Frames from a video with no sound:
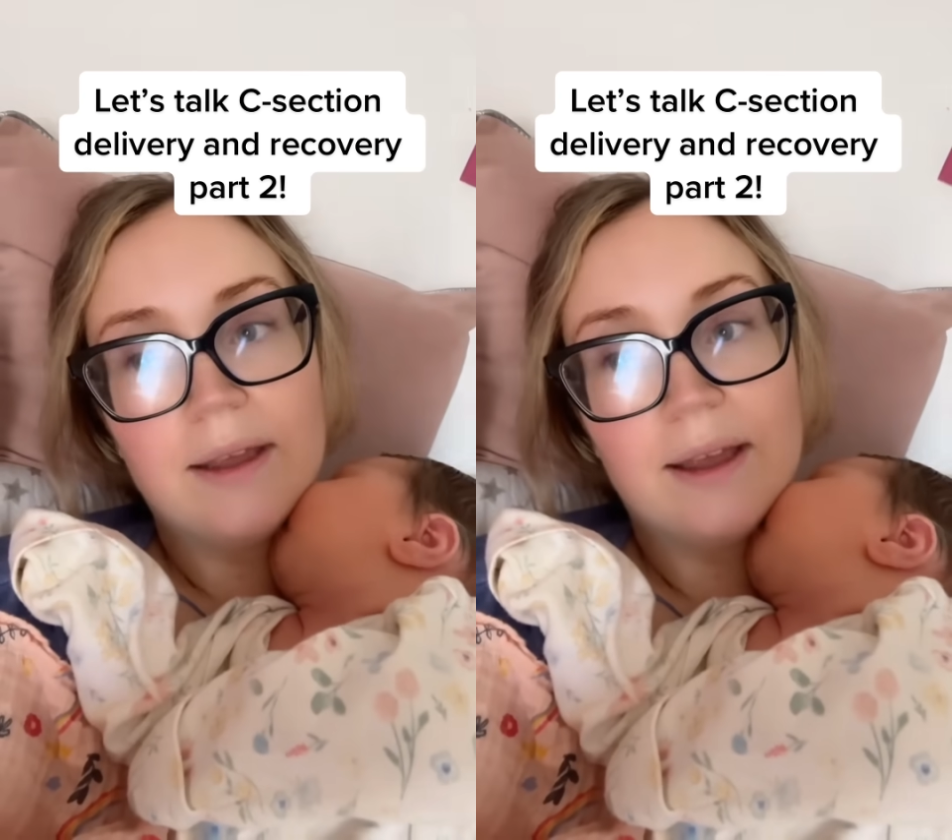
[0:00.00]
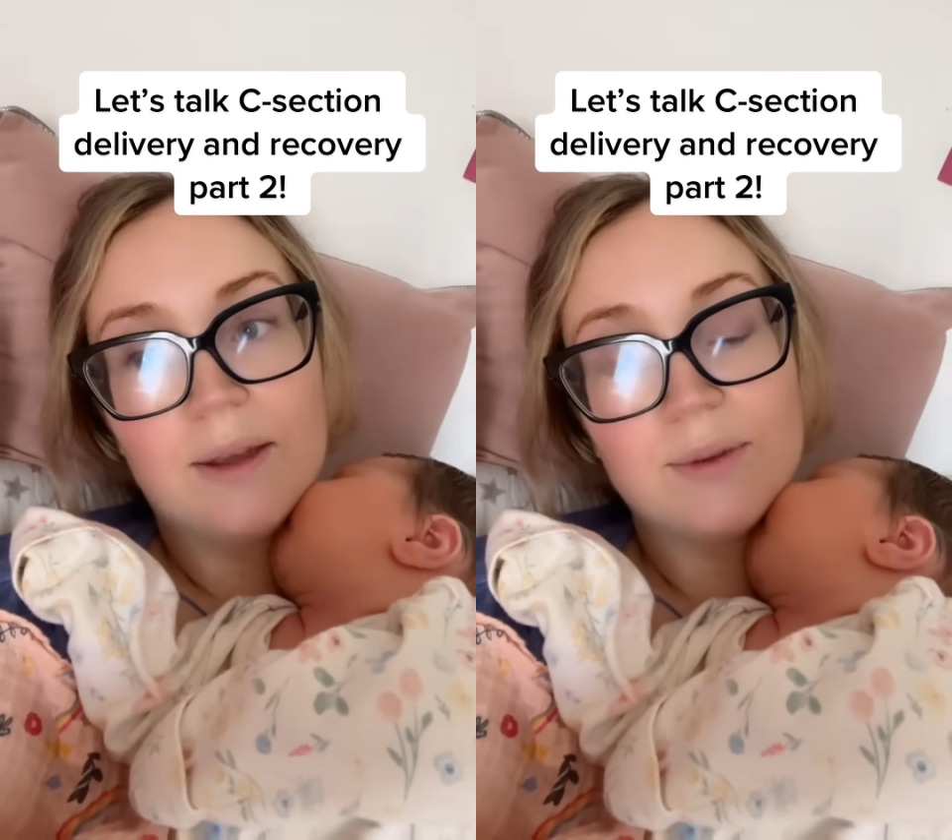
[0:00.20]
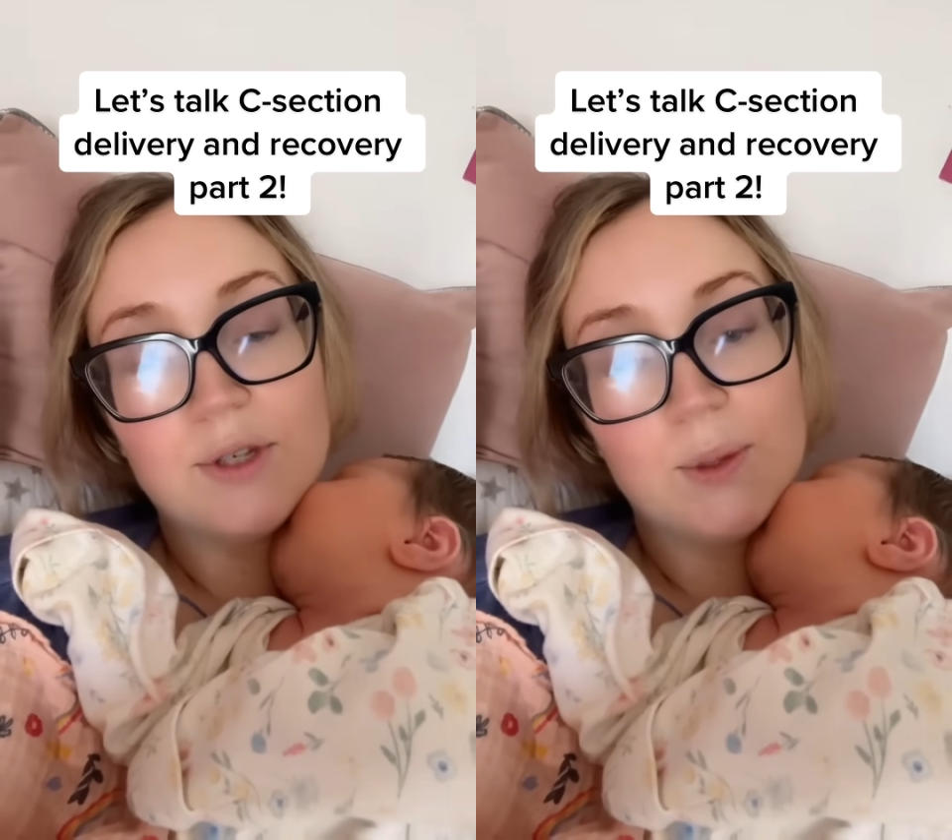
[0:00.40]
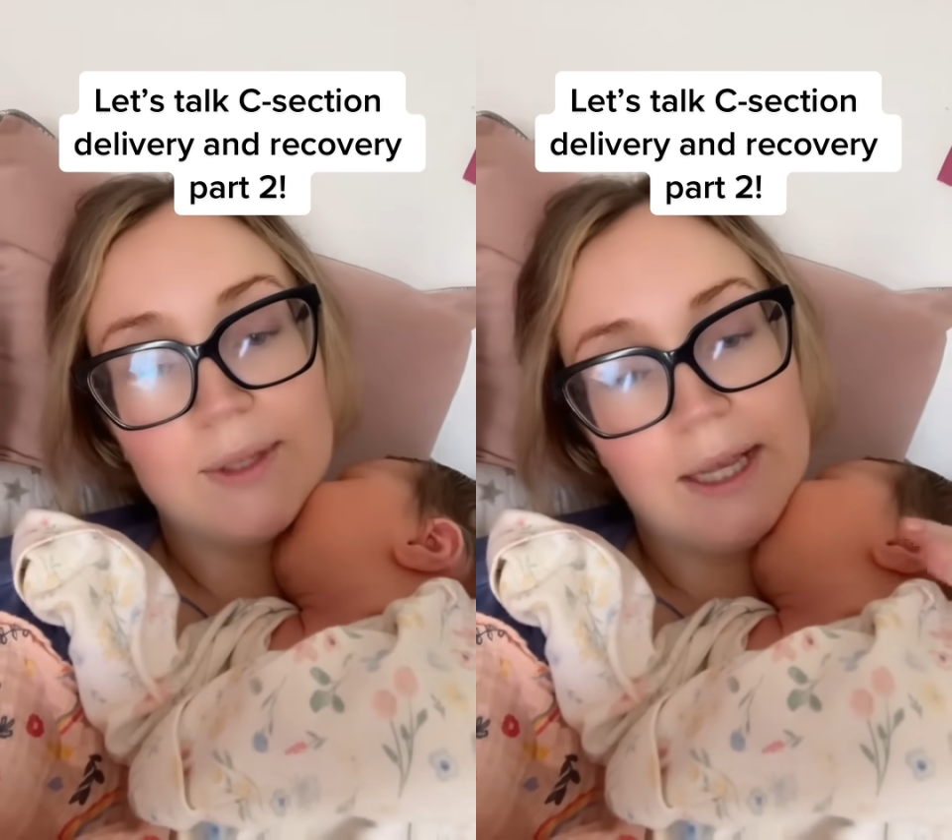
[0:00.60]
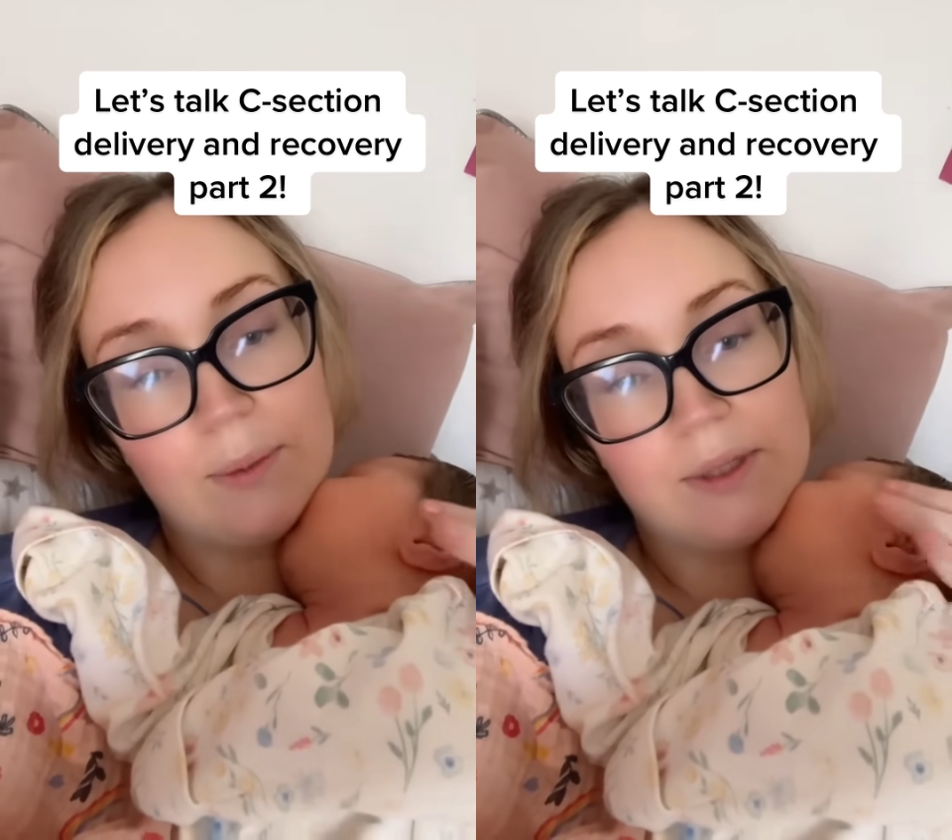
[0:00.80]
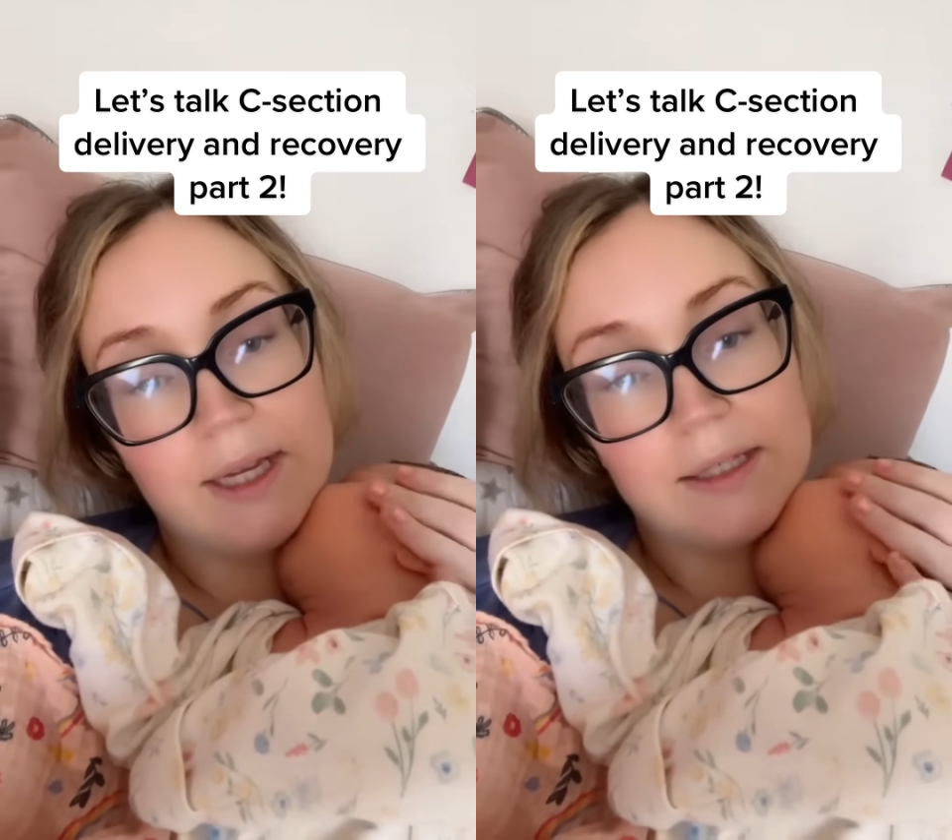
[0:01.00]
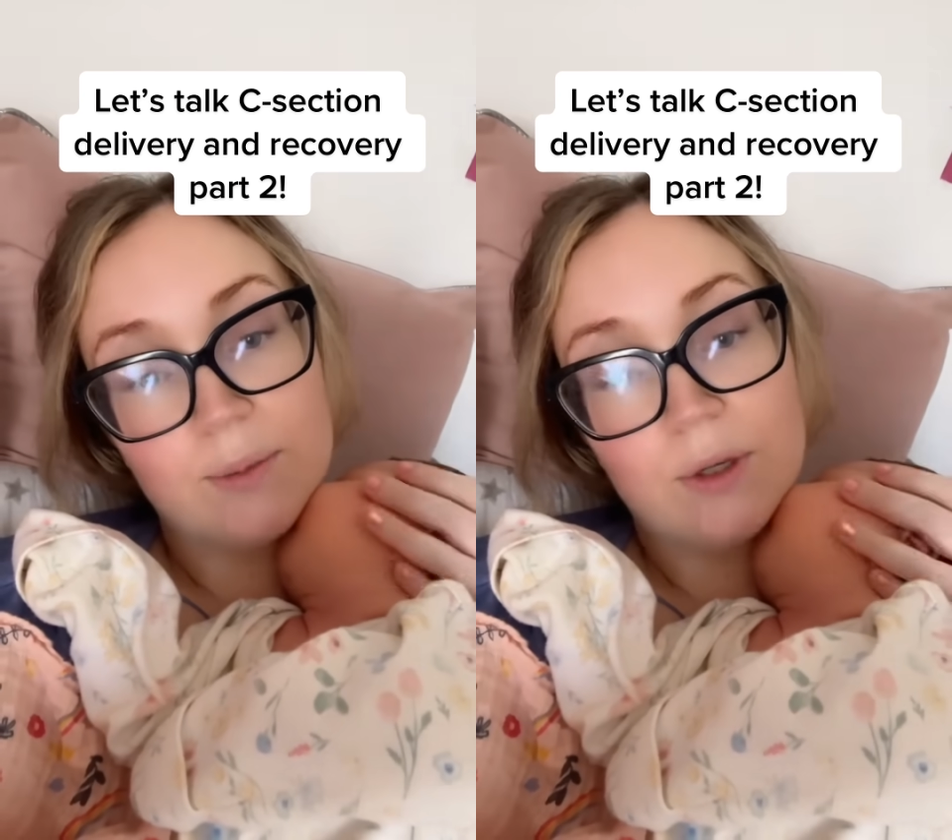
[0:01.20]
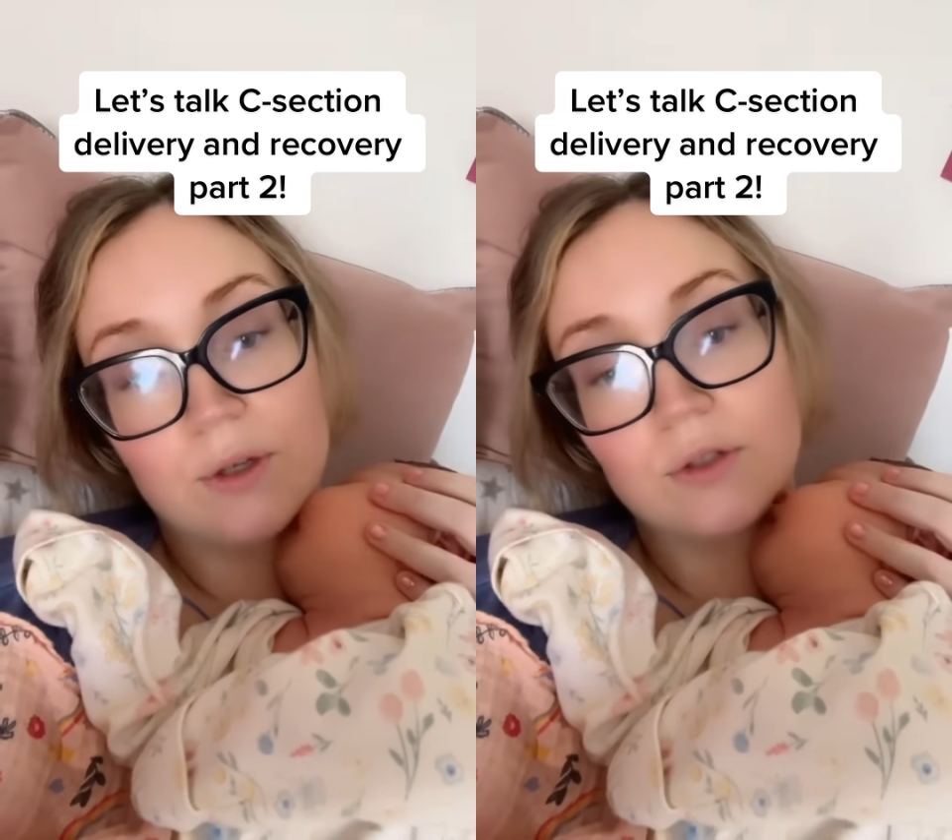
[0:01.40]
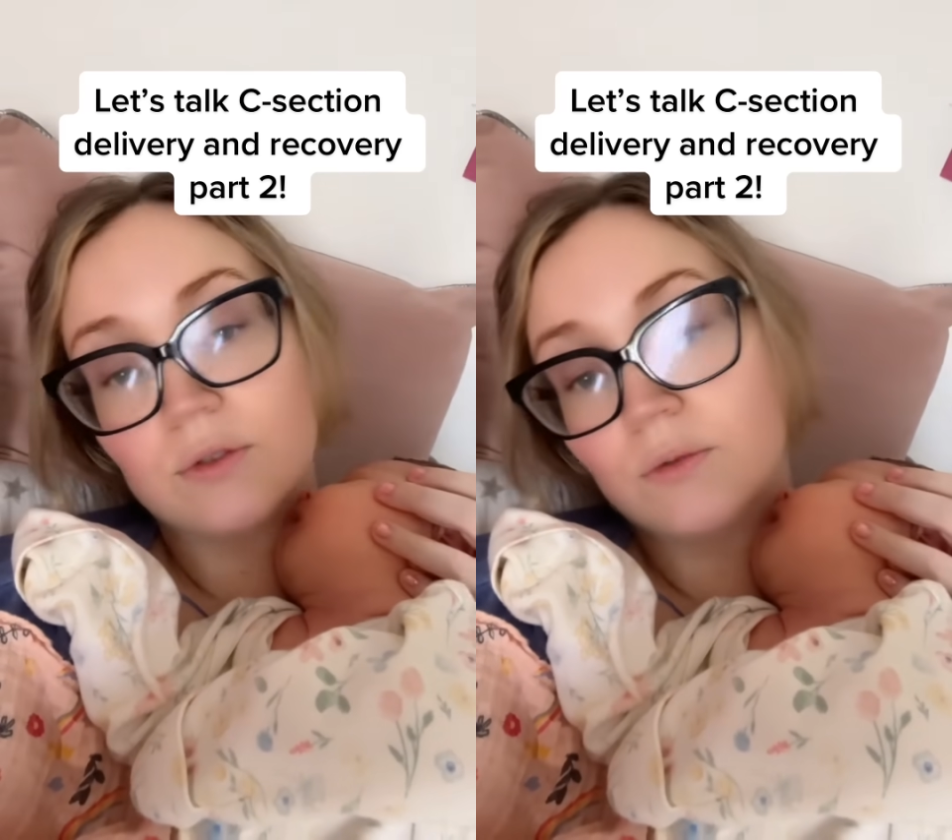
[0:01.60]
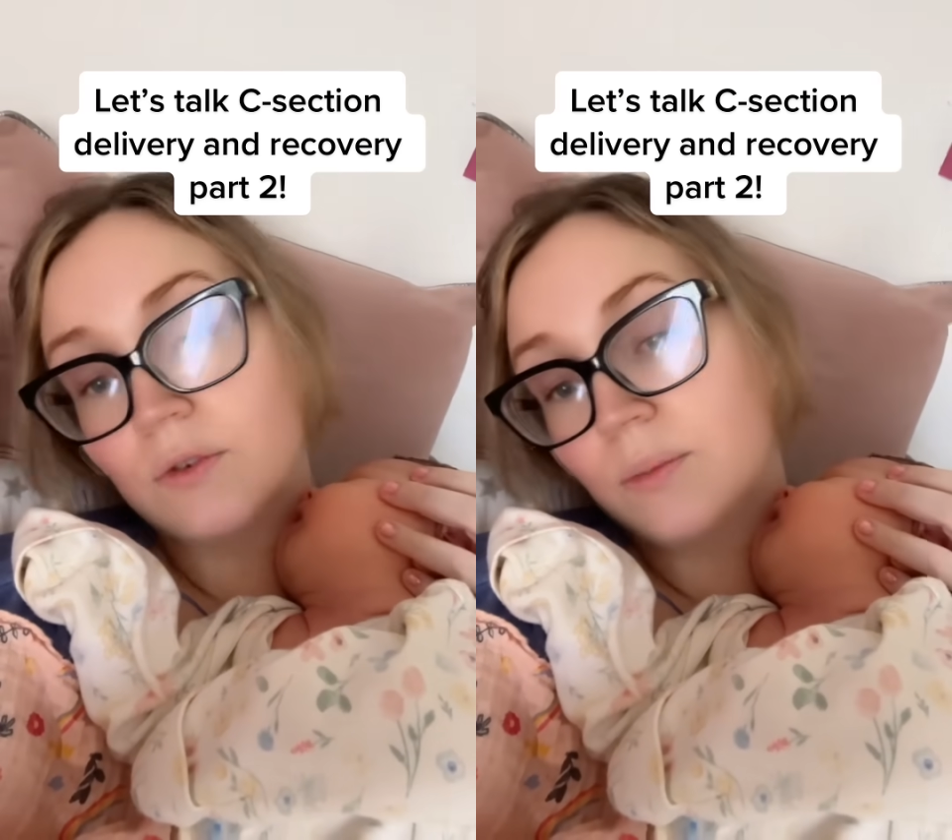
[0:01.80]
so she was able to get some
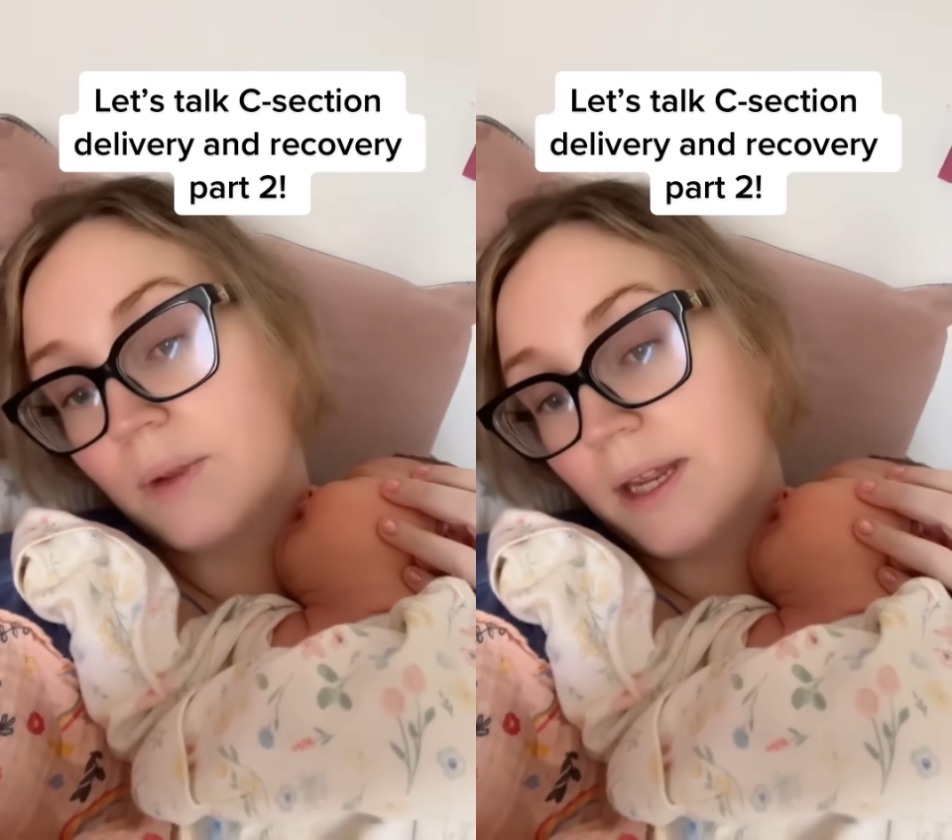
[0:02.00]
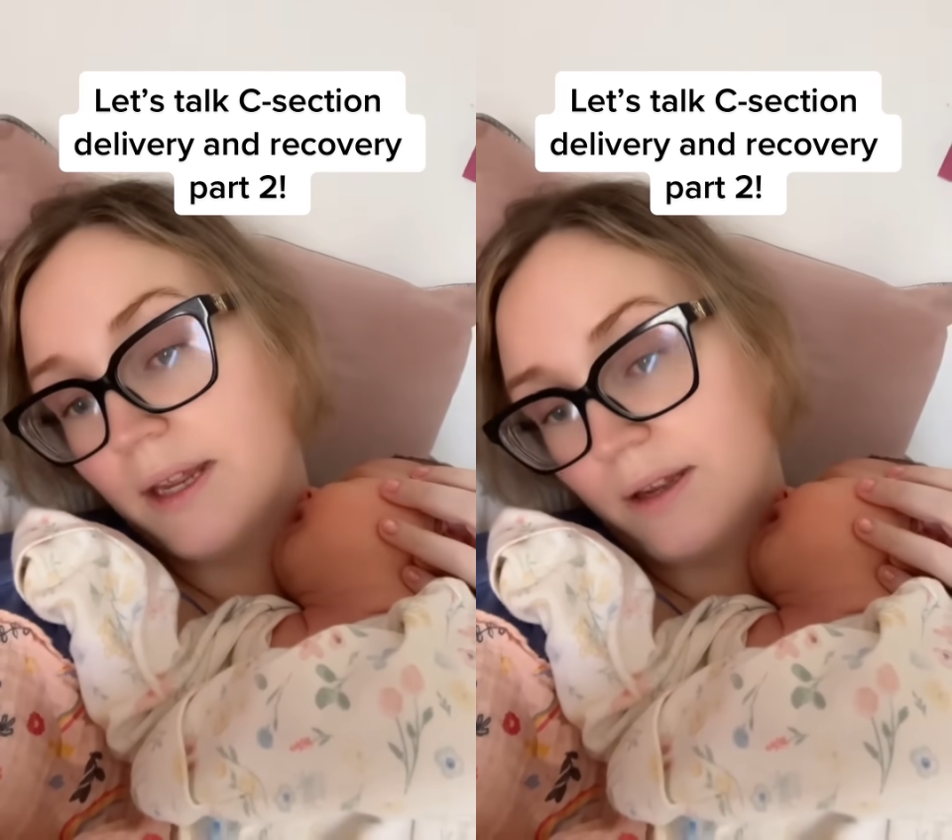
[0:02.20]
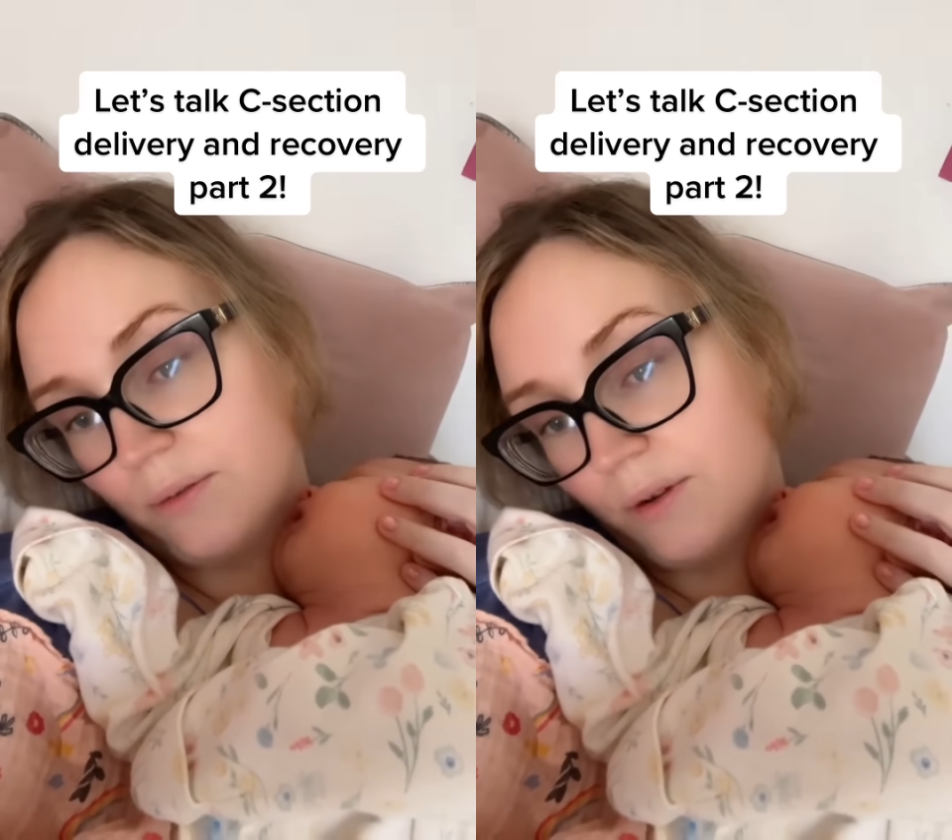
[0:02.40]
colostrum from me